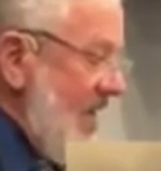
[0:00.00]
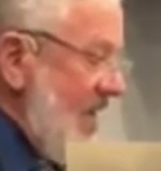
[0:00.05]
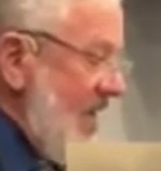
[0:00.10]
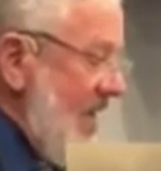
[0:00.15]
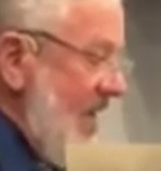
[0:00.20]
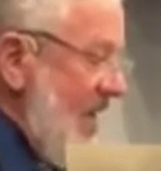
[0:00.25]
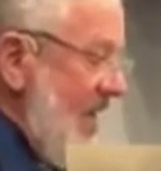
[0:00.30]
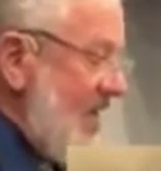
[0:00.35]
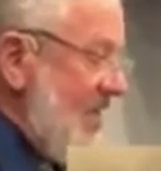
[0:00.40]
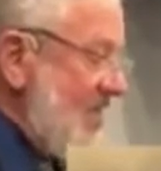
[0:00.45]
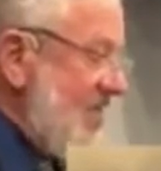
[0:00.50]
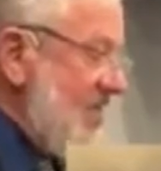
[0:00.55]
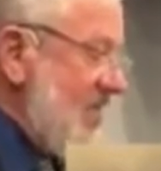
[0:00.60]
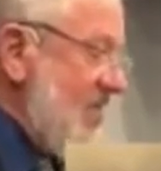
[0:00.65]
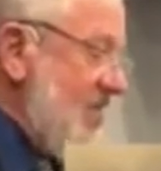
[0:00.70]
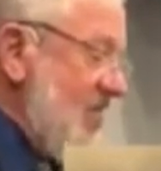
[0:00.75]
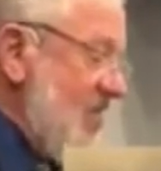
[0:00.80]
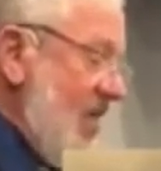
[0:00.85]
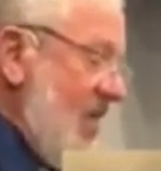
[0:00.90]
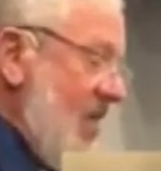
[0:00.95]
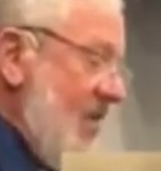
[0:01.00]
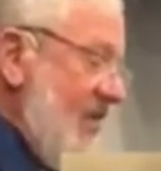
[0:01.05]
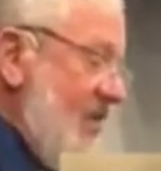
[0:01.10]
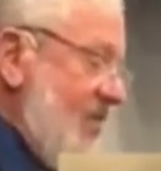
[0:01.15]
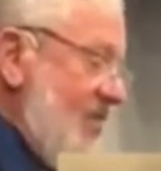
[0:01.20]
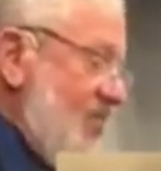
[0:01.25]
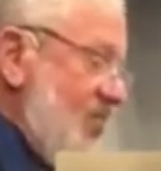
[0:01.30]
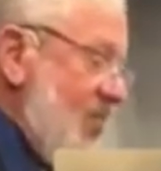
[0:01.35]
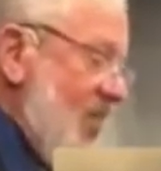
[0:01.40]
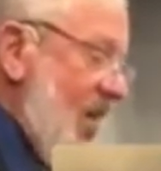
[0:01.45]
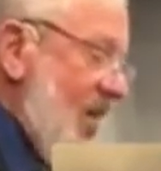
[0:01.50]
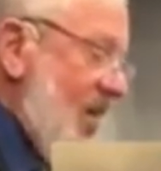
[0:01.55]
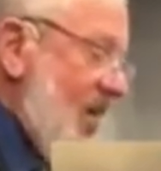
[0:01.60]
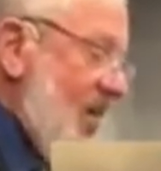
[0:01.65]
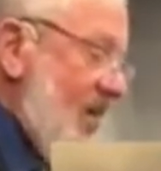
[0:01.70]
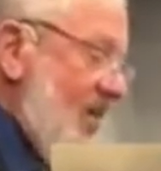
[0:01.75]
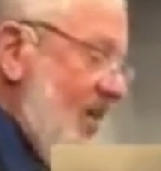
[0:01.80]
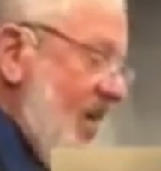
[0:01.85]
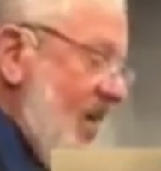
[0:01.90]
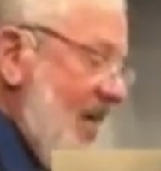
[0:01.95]
He is the son of
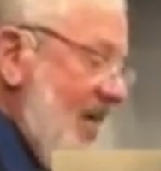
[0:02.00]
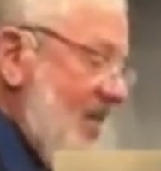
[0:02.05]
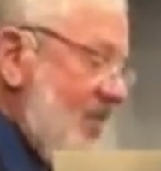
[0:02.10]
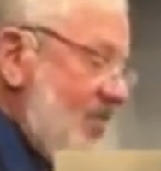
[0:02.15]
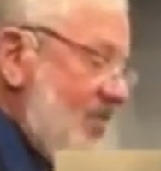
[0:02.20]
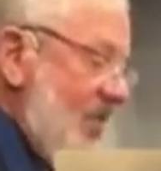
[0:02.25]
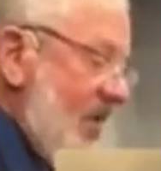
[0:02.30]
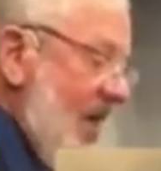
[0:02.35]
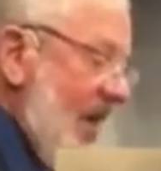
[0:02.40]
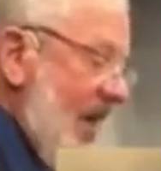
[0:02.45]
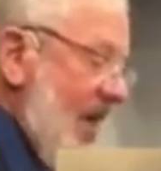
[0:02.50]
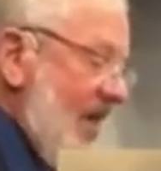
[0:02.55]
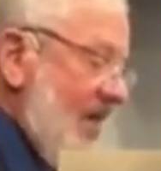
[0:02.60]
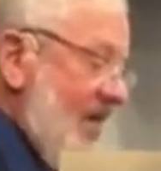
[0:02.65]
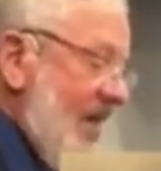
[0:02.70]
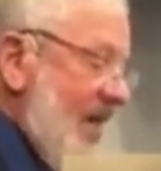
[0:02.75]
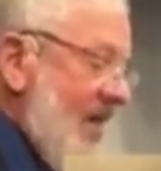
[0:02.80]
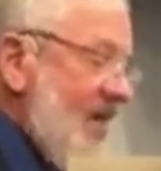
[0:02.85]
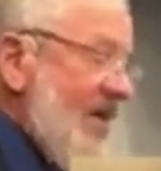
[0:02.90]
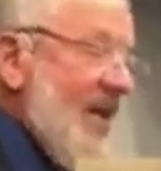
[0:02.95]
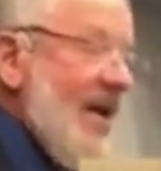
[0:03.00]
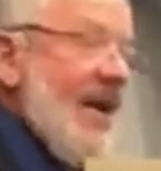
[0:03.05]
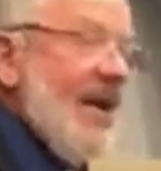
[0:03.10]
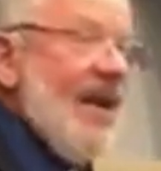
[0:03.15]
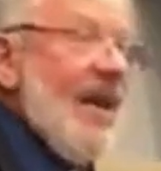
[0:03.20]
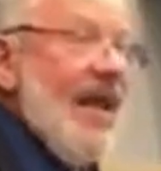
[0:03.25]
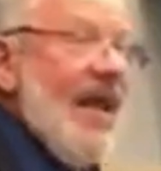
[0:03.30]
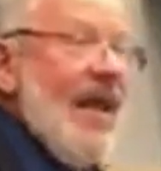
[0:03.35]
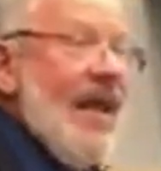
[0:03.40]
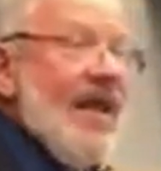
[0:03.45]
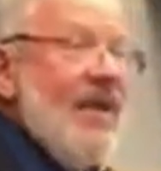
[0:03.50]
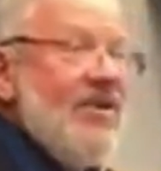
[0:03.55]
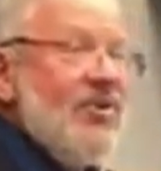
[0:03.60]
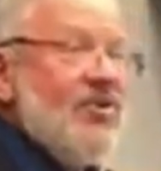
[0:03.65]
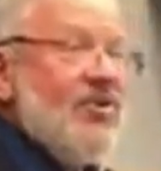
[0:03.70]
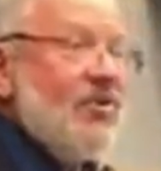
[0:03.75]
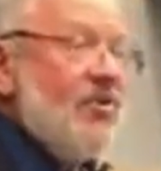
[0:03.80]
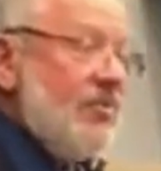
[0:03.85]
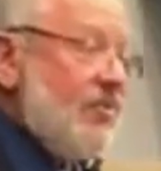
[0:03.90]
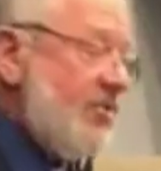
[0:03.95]
Jacob, an Israelite, and yet
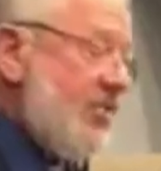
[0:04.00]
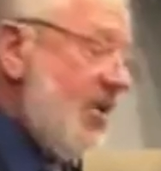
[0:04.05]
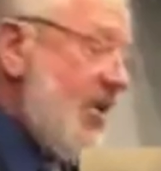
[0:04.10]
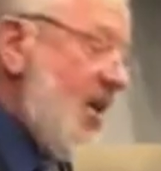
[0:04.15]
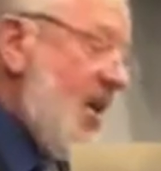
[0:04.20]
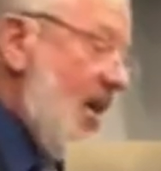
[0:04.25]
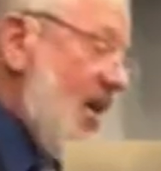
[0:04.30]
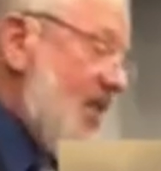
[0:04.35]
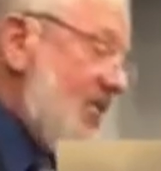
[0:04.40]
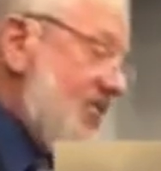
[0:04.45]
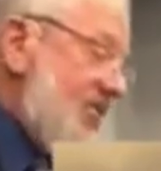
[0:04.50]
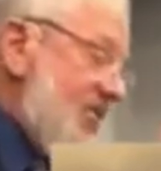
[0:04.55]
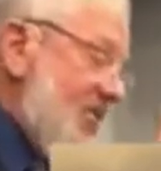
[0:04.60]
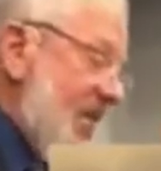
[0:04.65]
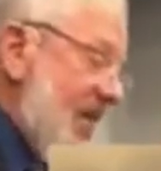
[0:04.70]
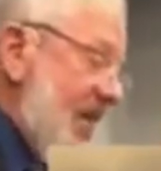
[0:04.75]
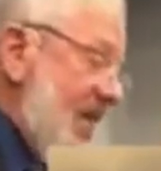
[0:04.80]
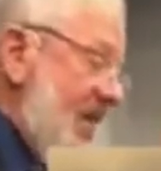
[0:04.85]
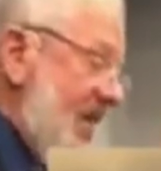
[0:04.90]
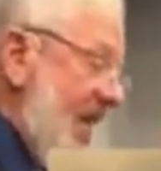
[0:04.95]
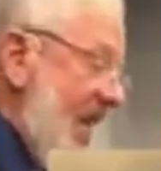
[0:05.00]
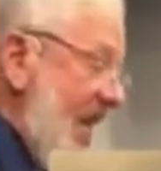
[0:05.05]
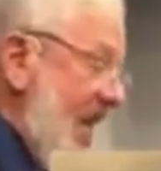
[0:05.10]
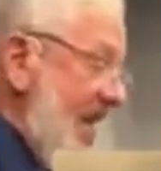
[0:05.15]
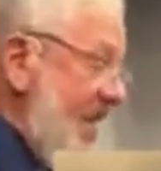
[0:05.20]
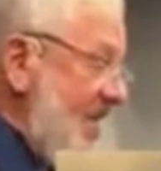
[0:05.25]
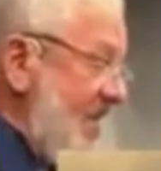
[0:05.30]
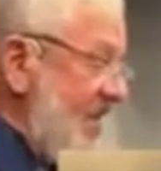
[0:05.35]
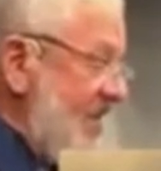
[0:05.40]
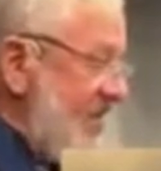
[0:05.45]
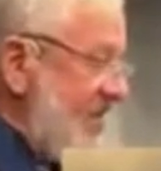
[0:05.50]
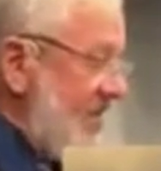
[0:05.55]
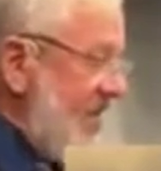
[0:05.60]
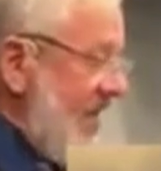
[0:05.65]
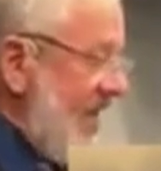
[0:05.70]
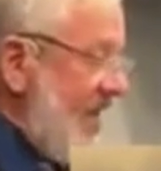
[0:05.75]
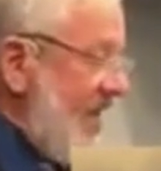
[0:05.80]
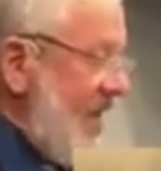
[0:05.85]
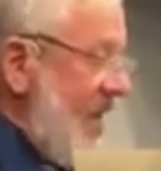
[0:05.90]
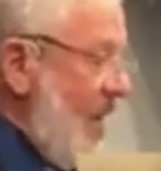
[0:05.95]
angels ascend and
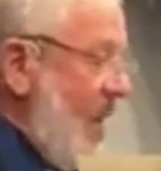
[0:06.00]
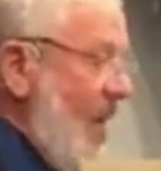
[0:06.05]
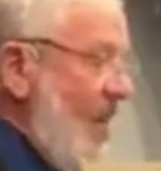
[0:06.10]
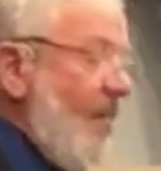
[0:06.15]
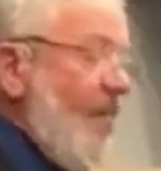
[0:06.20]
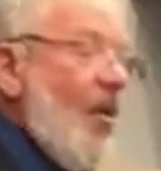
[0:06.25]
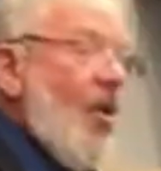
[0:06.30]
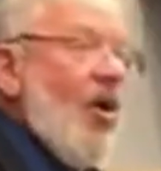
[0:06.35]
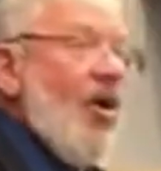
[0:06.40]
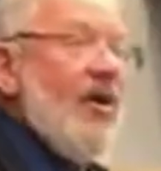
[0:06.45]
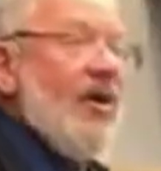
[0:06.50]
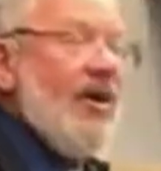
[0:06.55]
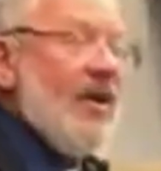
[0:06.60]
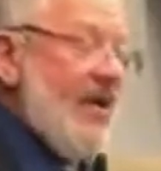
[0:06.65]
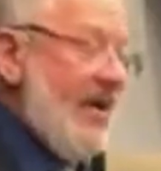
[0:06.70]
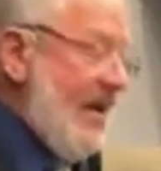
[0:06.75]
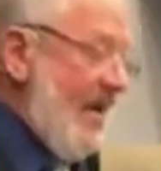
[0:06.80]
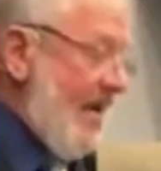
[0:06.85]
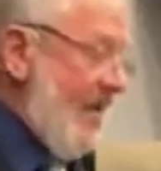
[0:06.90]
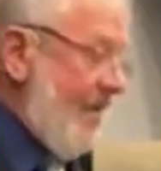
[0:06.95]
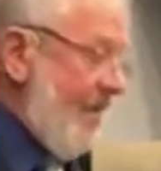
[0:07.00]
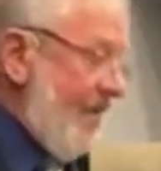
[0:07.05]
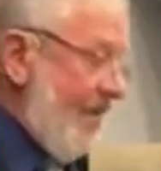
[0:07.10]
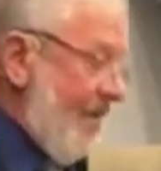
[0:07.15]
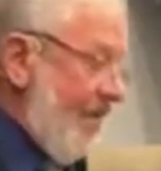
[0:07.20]
descend upon him.